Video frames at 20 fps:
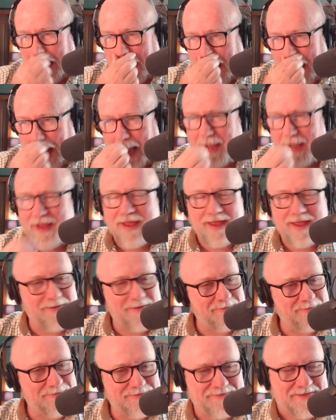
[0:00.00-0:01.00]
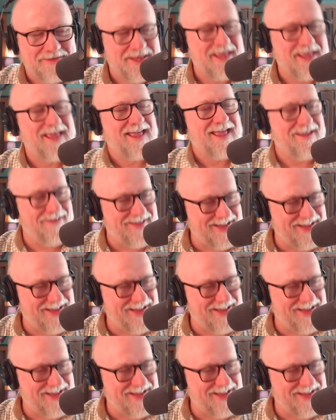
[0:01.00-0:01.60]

It was infrastructure week.